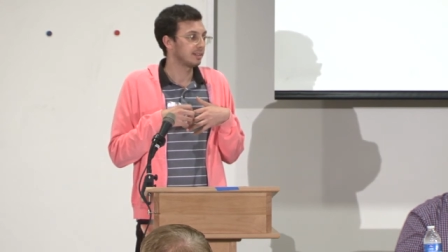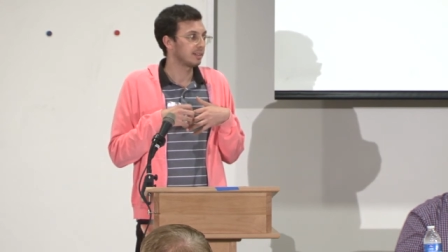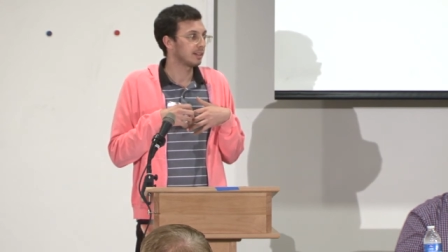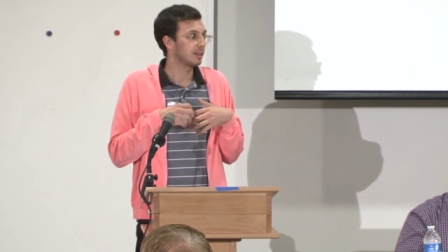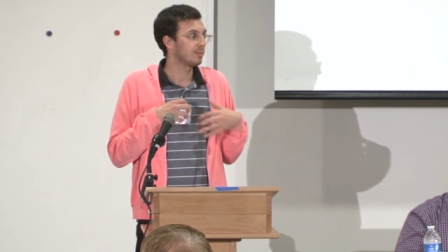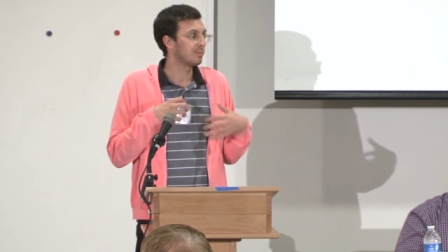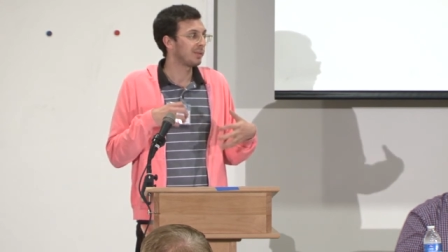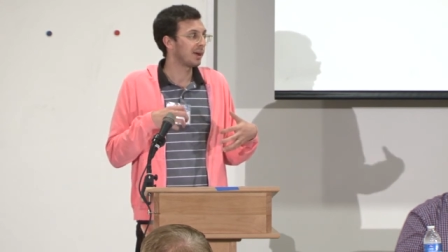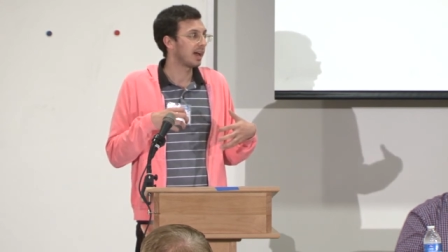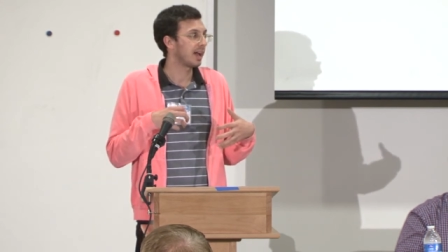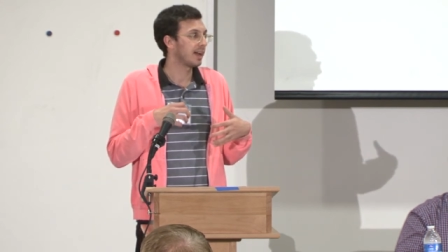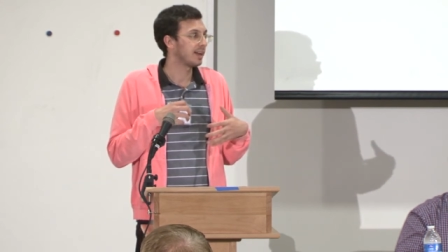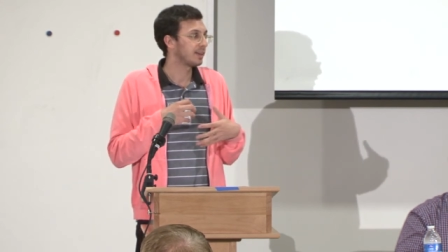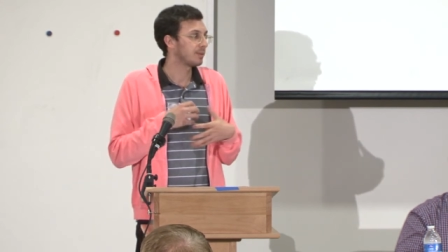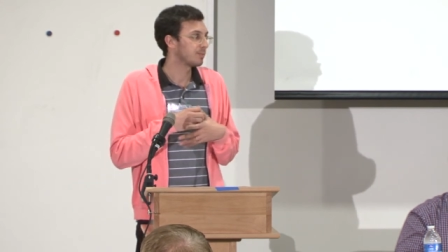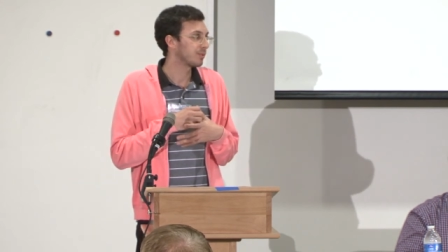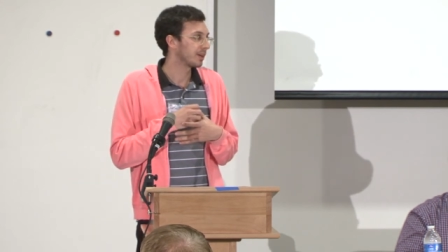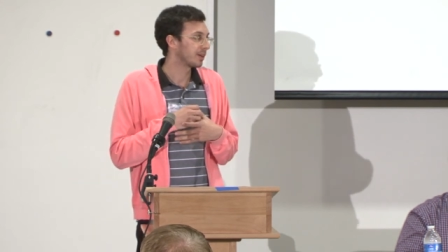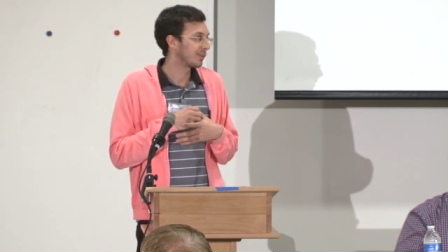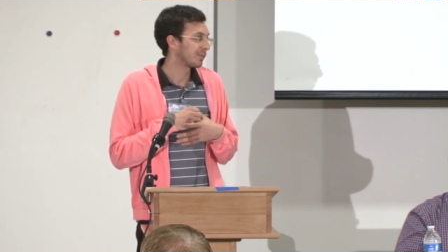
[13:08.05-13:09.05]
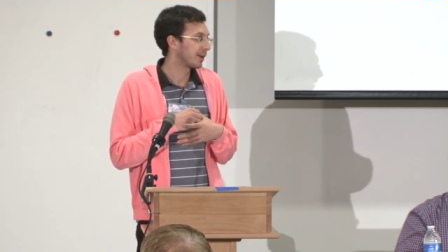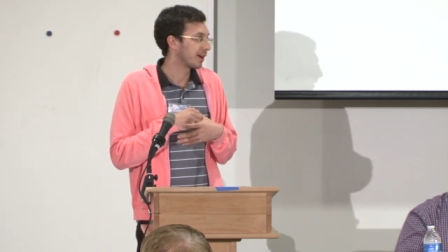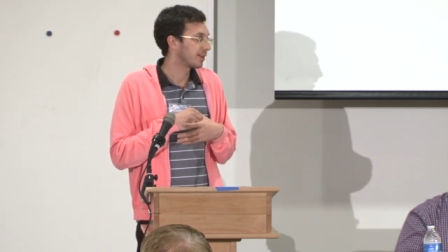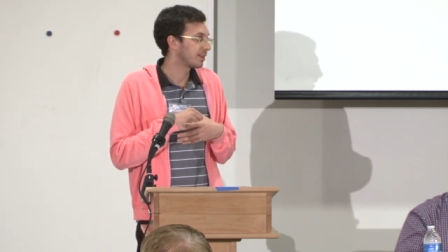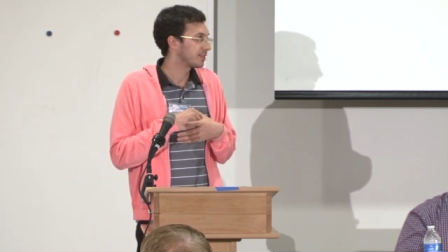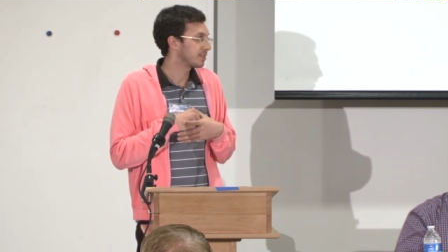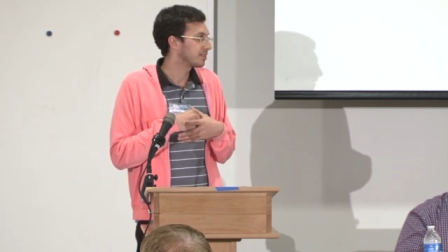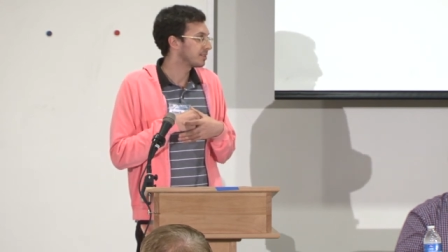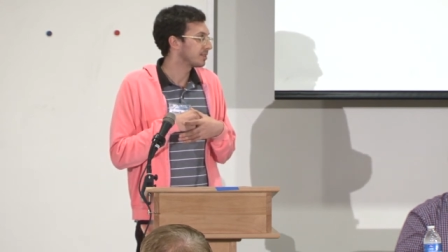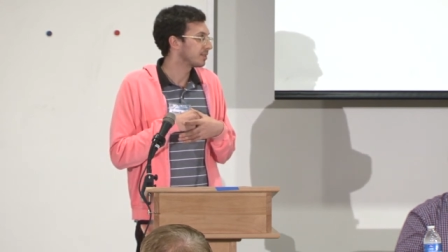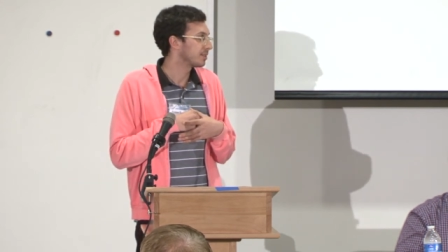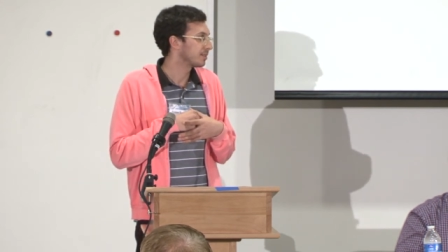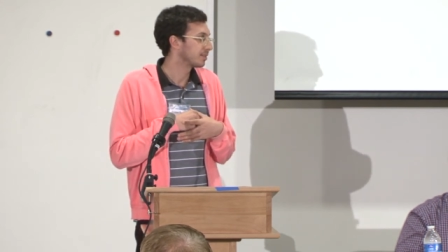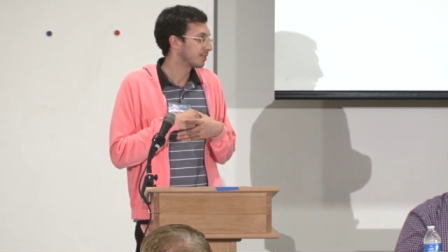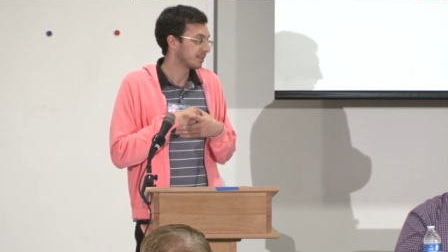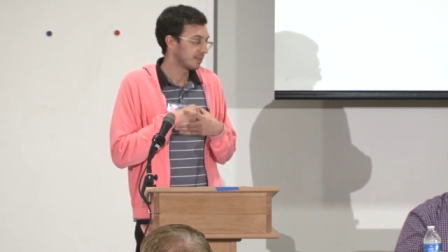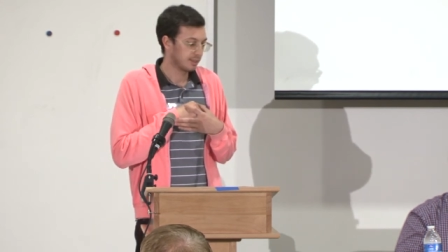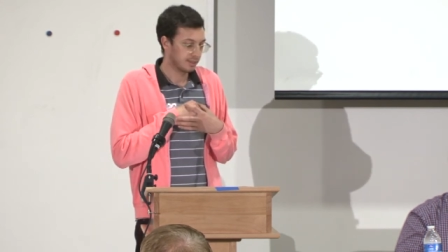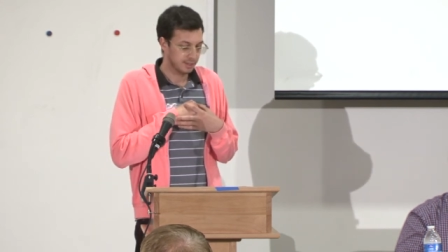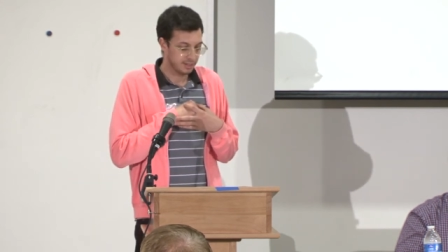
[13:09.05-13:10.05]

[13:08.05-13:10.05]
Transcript: combine and bring awareness to.